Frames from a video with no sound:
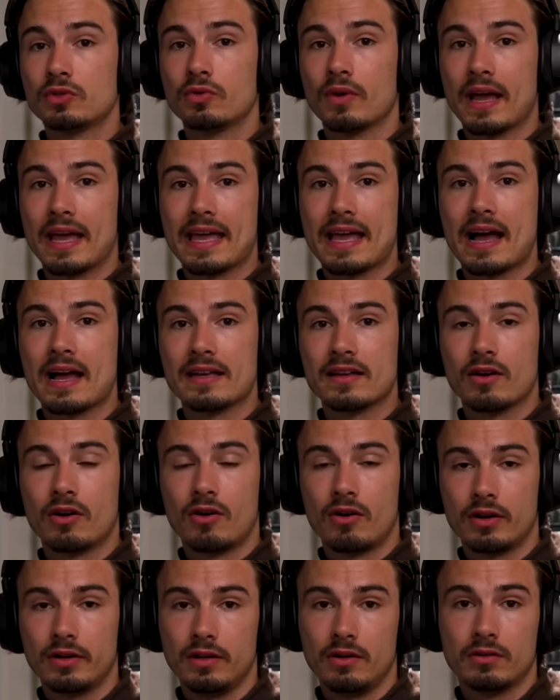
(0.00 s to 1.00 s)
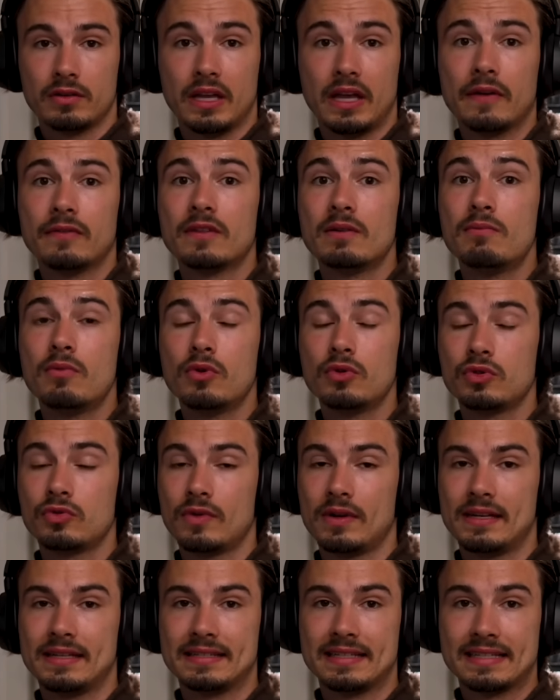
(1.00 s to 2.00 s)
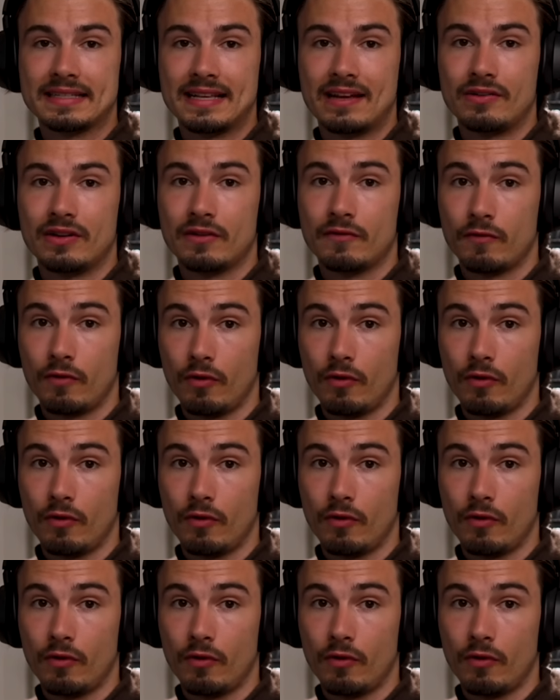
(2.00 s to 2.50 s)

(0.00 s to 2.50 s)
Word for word: to AI audio. They have the most realistic sounding